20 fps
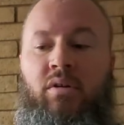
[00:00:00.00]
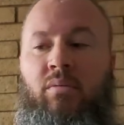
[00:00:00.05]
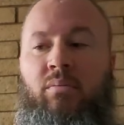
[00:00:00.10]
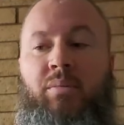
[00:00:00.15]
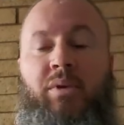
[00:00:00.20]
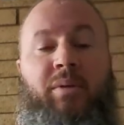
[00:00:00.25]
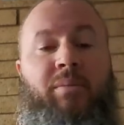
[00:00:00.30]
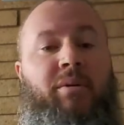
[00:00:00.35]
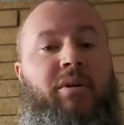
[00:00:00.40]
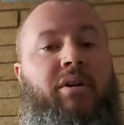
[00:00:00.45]

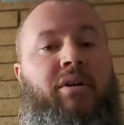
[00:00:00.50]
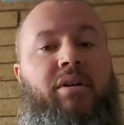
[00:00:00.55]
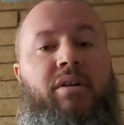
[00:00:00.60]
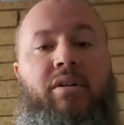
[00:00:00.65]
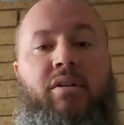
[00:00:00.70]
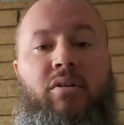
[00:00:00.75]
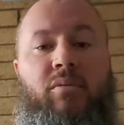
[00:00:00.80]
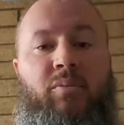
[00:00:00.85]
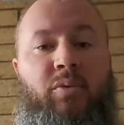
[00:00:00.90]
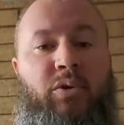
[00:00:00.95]
Maybe I can
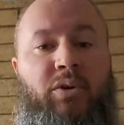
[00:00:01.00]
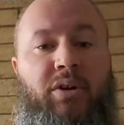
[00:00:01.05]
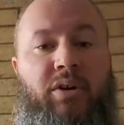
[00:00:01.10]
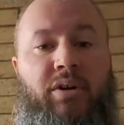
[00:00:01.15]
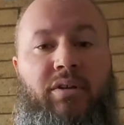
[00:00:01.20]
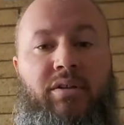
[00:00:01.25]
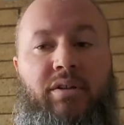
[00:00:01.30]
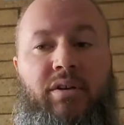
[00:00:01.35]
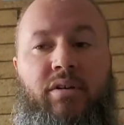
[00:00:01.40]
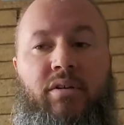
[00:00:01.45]
help you
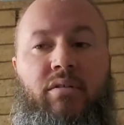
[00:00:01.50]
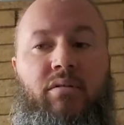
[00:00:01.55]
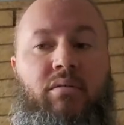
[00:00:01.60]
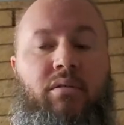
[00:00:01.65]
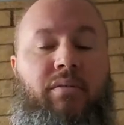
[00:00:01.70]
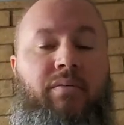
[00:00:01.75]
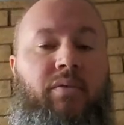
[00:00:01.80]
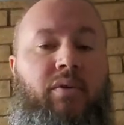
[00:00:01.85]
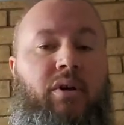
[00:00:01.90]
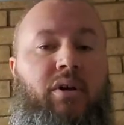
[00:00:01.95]
guys out.
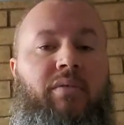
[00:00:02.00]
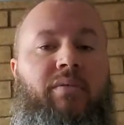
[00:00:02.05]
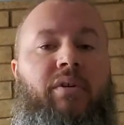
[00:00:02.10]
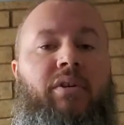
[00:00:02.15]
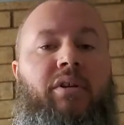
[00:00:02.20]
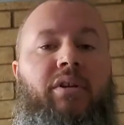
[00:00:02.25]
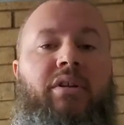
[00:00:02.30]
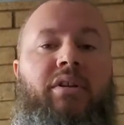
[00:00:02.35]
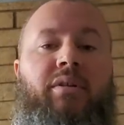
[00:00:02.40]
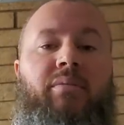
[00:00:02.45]
If you have
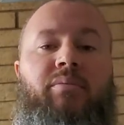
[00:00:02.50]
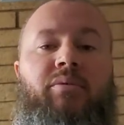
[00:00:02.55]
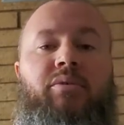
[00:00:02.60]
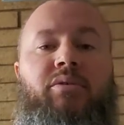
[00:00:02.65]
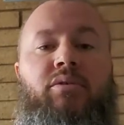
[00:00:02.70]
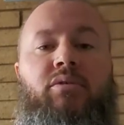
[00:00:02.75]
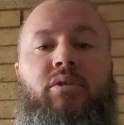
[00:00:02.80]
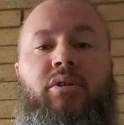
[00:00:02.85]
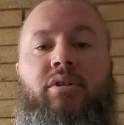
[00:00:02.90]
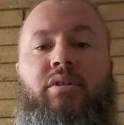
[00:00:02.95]
any tips or
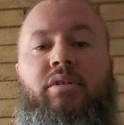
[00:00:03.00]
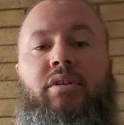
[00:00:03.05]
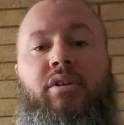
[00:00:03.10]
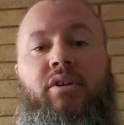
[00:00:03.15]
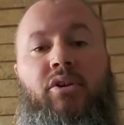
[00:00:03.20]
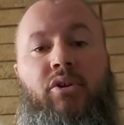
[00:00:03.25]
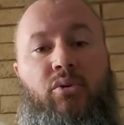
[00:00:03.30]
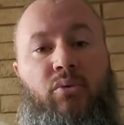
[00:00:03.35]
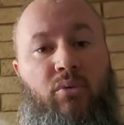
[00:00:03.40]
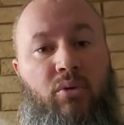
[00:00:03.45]
tricks that
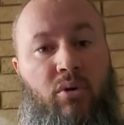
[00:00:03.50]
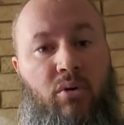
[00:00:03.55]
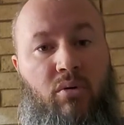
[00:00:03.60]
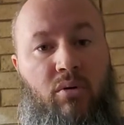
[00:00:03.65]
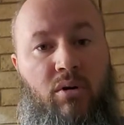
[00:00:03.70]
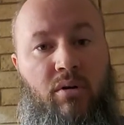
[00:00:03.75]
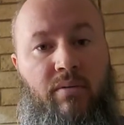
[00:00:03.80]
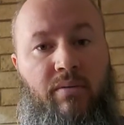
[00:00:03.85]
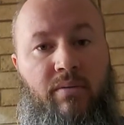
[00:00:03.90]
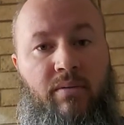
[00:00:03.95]
you know
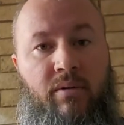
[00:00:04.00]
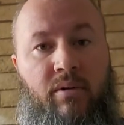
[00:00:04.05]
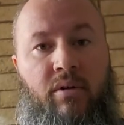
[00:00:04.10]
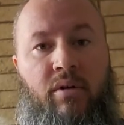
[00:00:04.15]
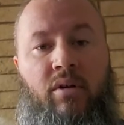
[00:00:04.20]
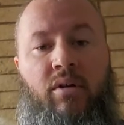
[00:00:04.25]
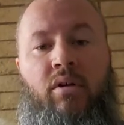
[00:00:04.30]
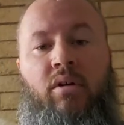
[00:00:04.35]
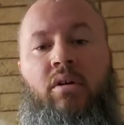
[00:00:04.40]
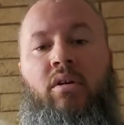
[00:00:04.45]
of,
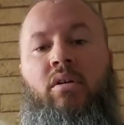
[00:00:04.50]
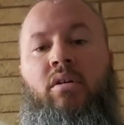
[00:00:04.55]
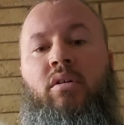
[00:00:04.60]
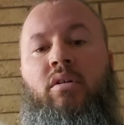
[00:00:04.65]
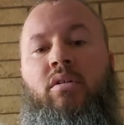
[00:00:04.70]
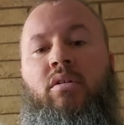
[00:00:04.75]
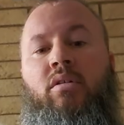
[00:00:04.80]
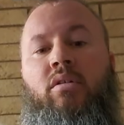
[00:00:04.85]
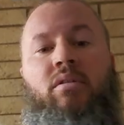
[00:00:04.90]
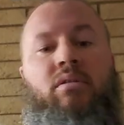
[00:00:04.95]

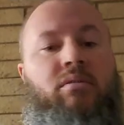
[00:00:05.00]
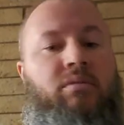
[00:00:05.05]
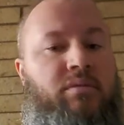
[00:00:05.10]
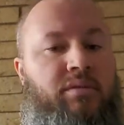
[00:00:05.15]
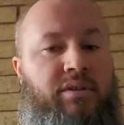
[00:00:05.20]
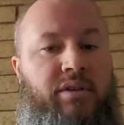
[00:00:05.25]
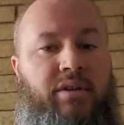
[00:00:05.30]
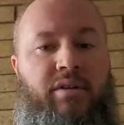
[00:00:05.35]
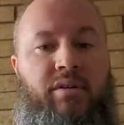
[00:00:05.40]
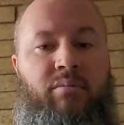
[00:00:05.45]

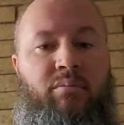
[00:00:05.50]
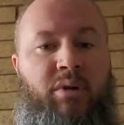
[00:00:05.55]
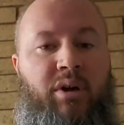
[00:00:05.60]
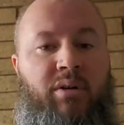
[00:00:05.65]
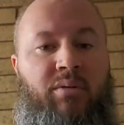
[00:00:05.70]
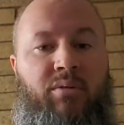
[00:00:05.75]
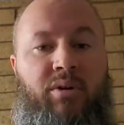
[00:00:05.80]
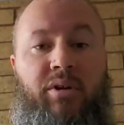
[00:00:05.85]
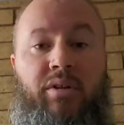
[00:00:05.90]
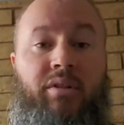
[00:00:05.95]
send them my
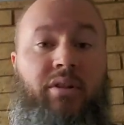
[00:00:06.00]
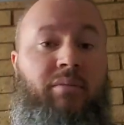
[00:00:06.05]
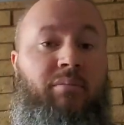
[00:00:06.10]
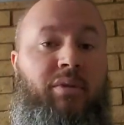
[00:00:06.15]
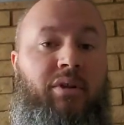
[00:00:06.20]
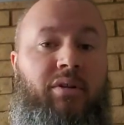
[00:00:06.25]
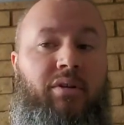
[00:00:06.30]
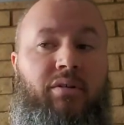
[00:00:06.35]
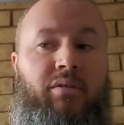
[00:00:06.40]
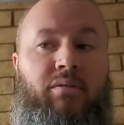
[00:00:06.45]
way. Let me
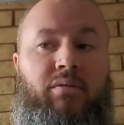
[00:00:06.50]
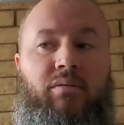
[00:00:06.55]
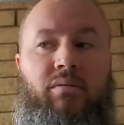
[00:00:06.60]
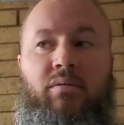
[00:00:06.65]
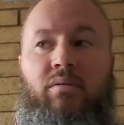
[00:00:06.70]
know.